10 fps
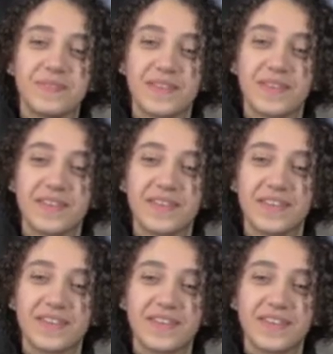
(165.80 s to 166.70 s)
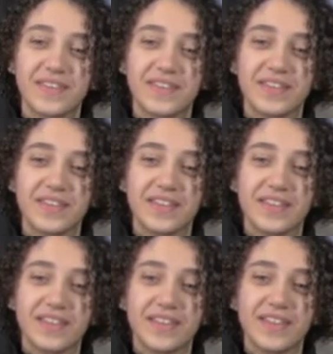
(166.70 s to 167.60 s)

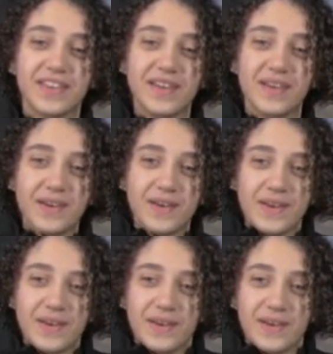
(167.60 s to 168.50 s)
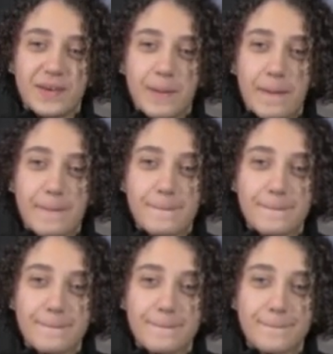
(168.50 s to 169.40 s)

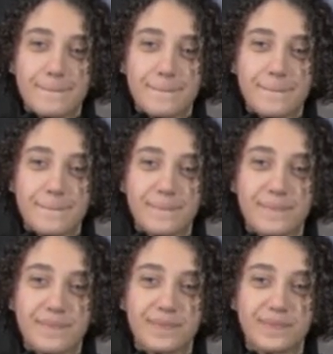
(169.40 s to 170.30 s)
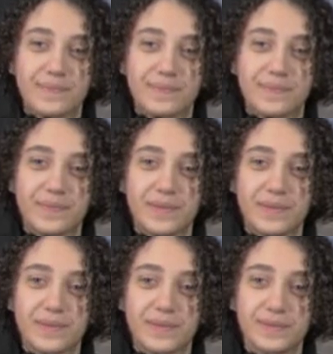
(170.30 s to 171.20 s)

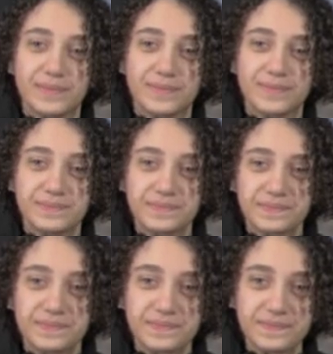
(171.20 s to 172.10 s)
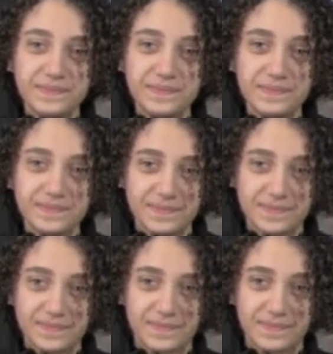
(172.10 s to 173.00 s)

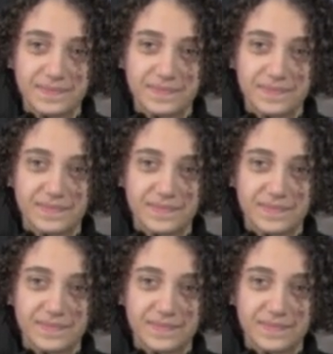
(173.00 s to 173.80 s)
No words are spoken by the person on screen.